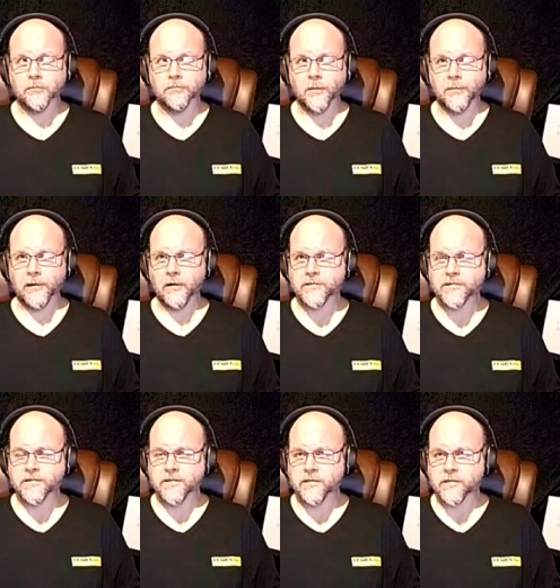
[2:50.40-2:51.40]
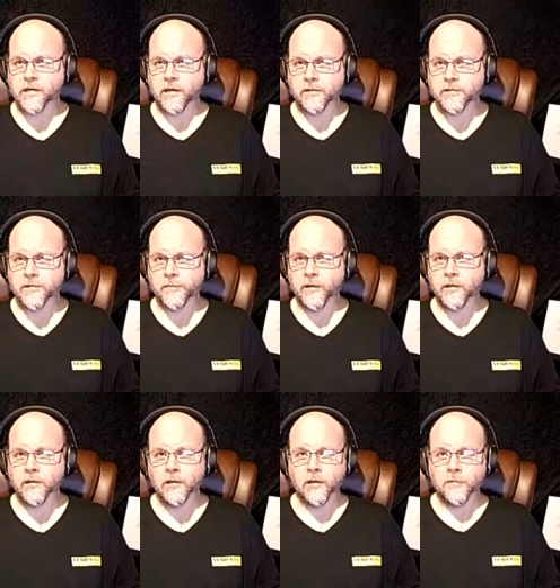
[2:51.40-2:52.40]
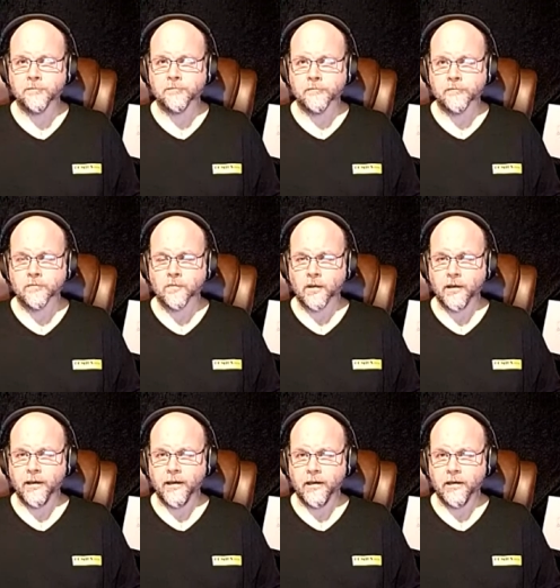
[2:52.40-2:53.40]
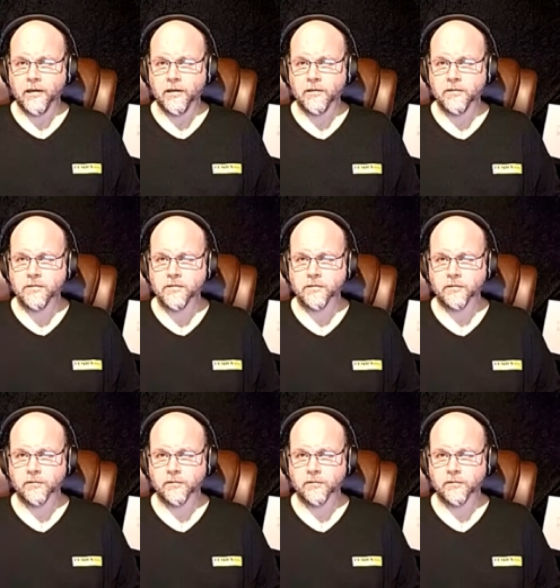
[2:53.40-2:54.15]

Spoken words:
appearances in this con or something, and